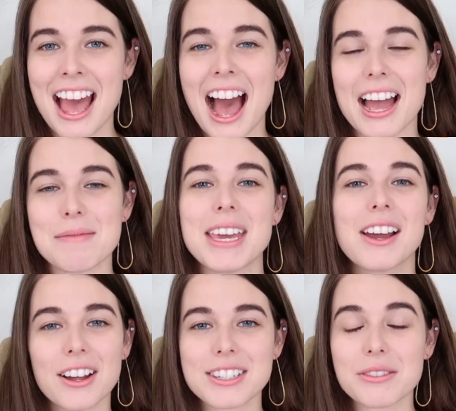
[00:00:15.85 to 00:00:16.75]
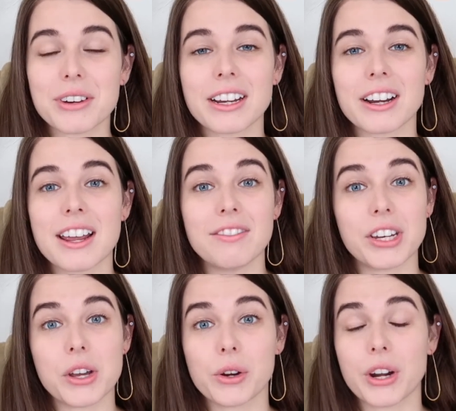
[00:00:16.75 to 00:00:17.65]
I'm a content writer and
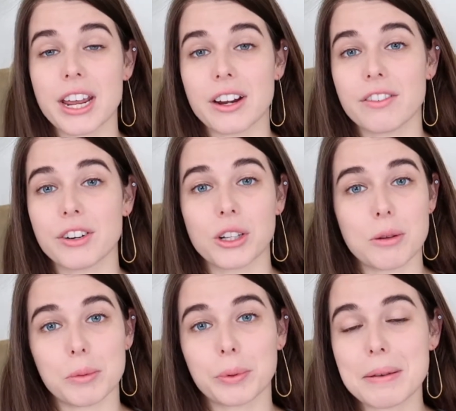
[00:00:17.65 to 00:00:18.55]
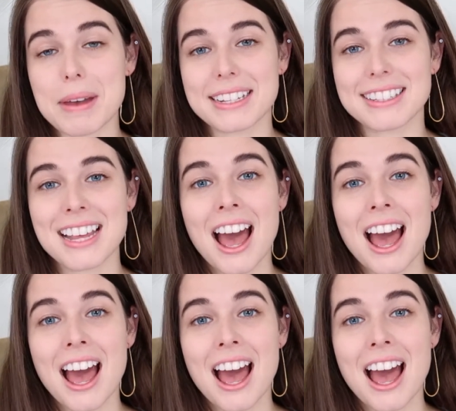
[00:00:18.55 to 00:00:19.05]
video creator for Global Pre-Meds,